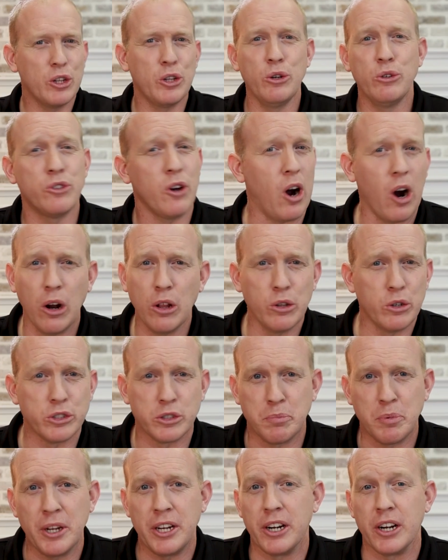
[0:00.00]
includes
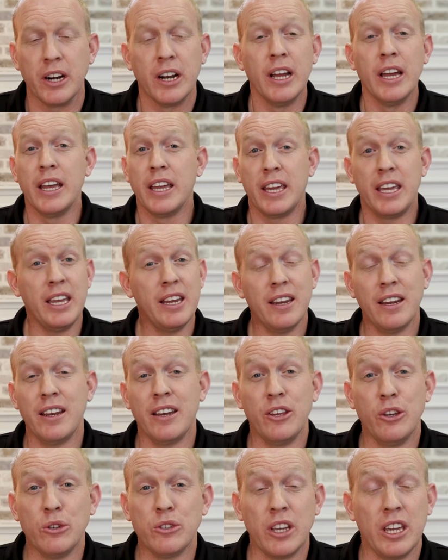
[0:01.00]
Arlo's breeder. He
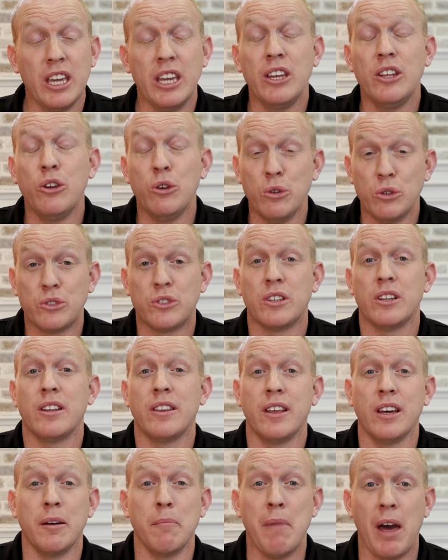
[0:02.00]
didn't use it. He
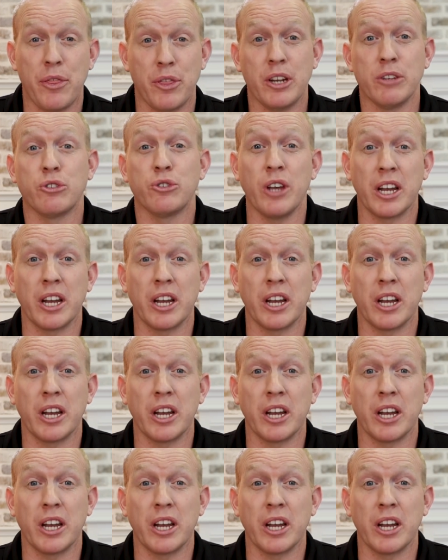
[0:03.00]
used the method of